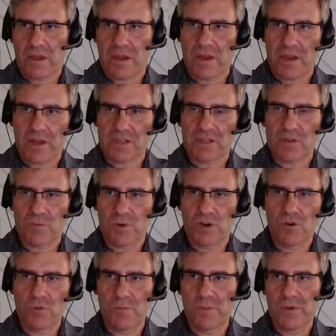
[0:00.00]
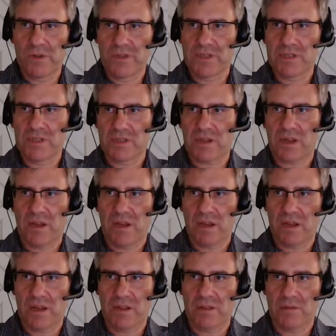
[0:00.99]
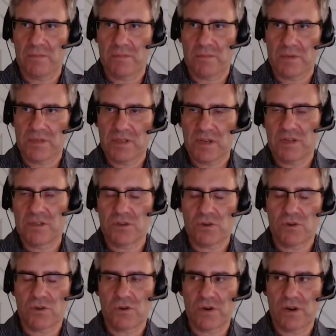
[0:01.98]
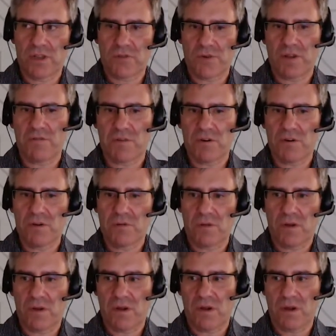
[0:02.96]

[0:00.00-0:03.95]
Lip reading: a customer who builds a sensor or a driver,